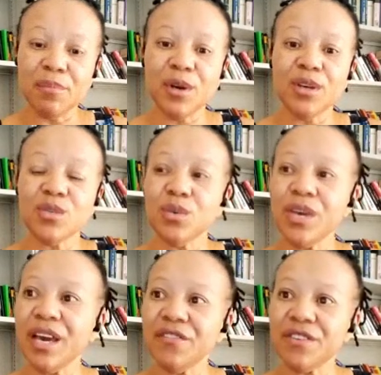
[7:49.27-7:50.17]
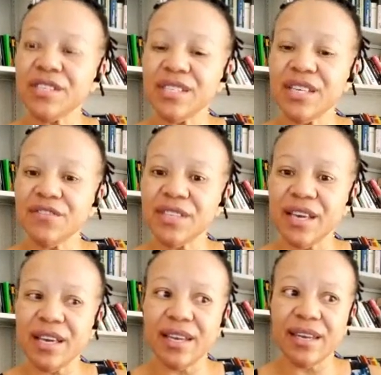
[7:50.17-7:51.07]
Because we have received
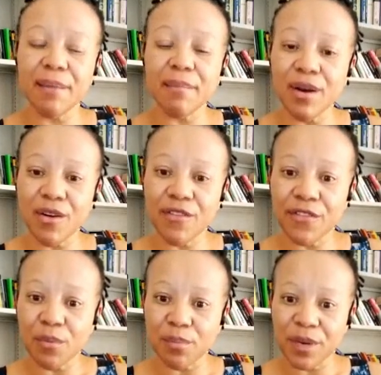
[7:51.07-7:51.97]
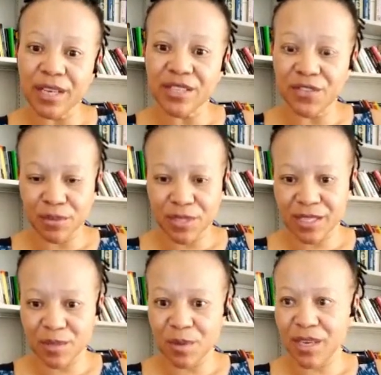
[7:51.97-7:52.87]
a number of complaints from
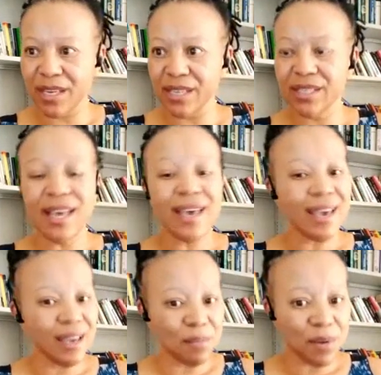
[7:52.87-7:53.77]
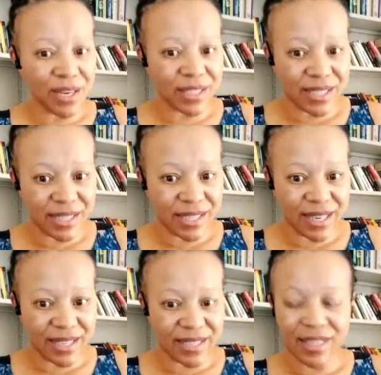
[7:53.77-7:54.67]
taxpayers and
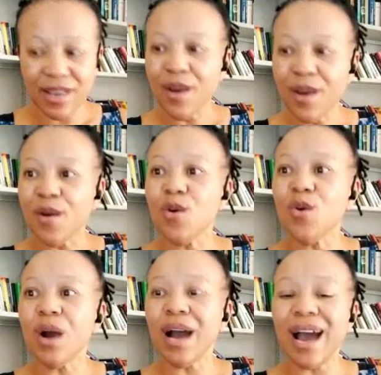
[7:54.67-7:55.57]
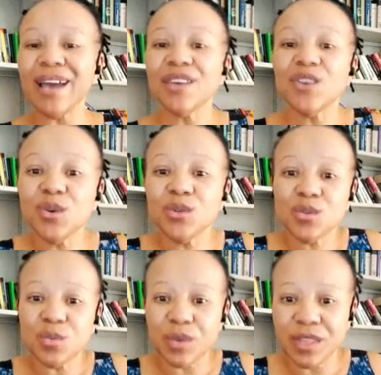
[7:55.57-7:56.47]
practitioners who argued
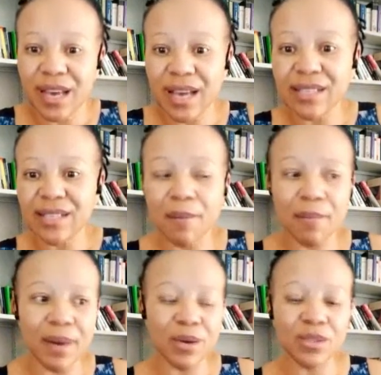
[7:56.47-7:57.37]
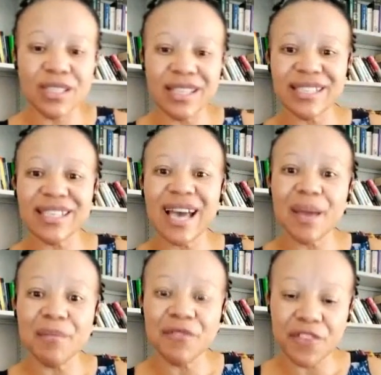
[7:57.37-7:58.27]
with us about the
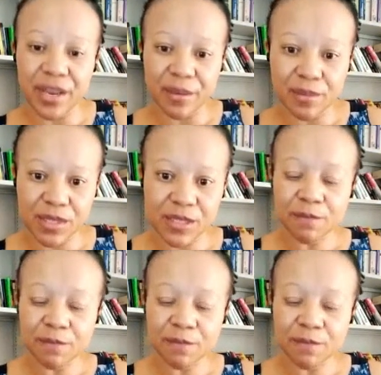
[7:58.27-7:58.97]
time frames